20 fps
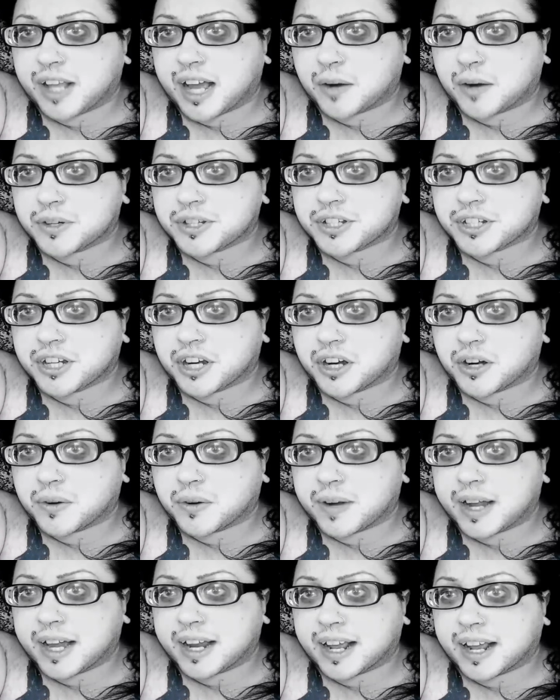hours
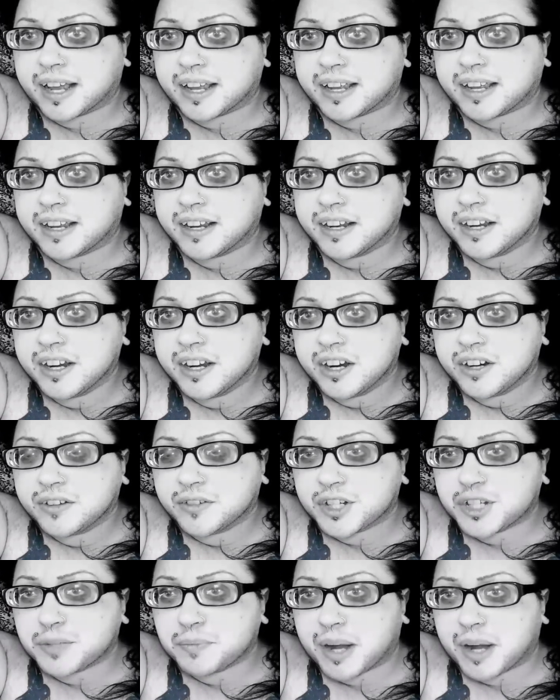ago and I
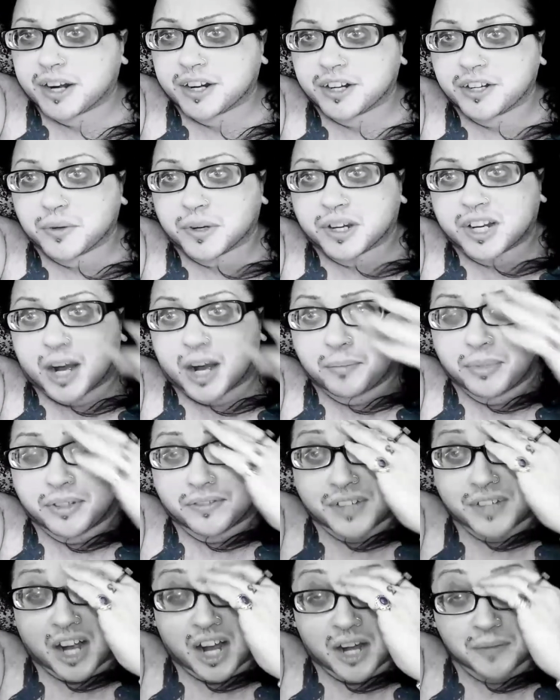responded to a couple
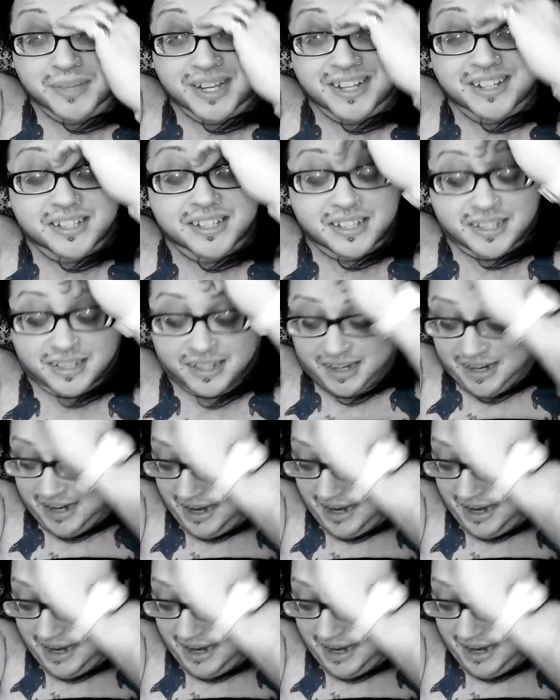of comments